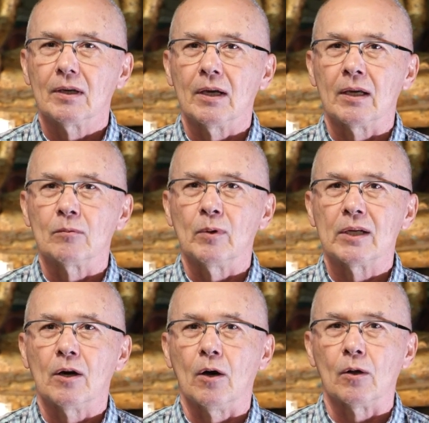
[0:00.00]
And we
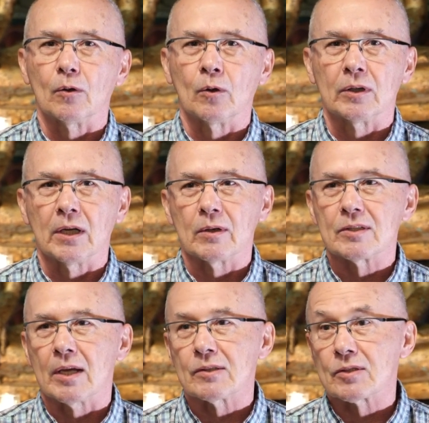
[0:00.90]
call Ordinary
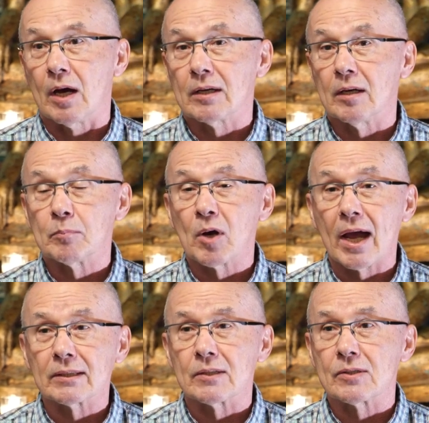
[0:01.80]
Zen Sangha a
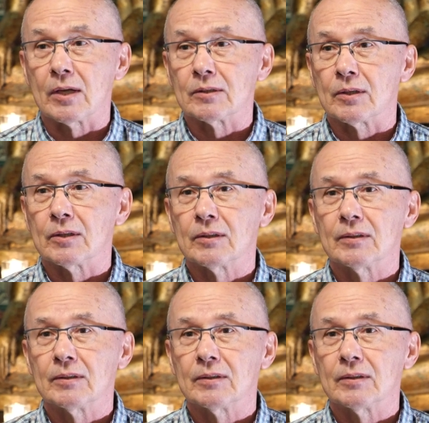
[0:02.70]
practice center